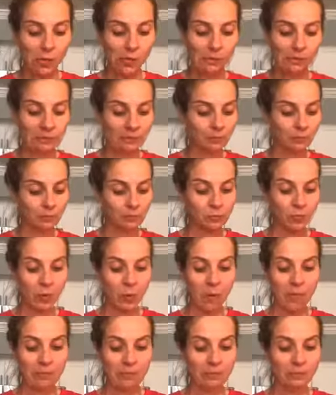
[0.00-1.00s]
Mmm.
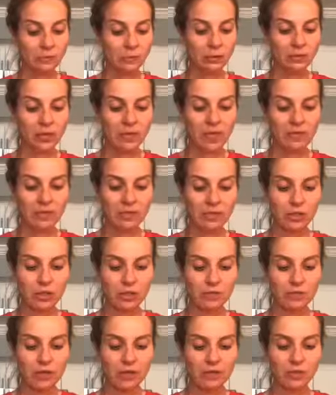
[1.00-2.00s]
Maybe they have all these
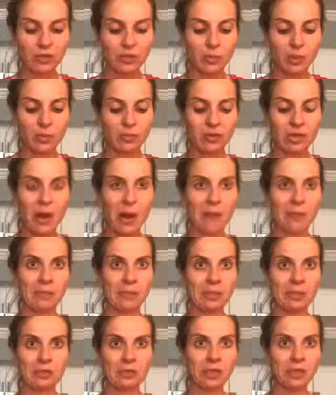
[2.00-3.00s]
new flavors of peeps now.
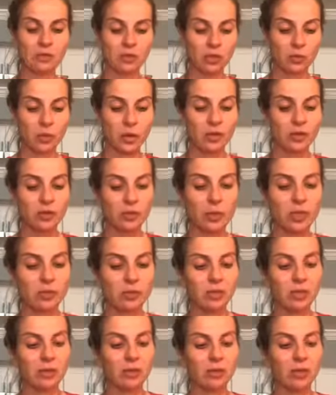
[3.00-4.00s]
Like, they're not just regular
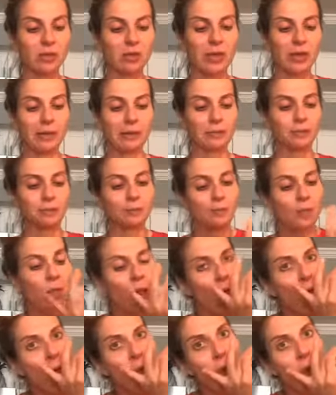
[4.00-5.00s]
peeps. I can get, like,
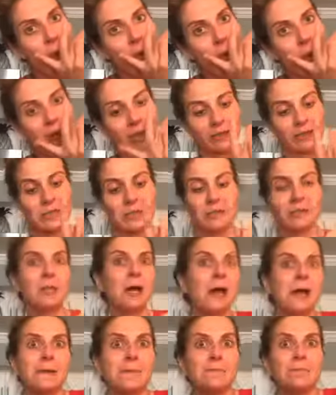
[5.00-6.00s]
key
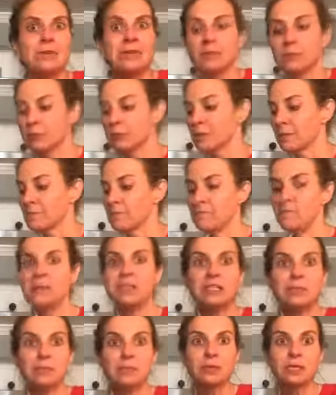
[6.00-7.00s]
lime peeps and
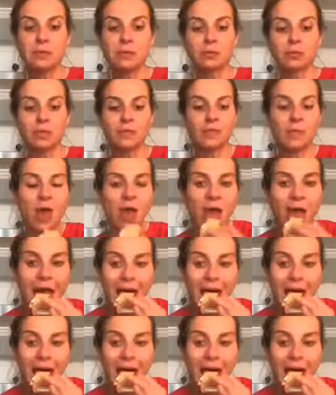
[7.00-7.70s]
mint peeps and...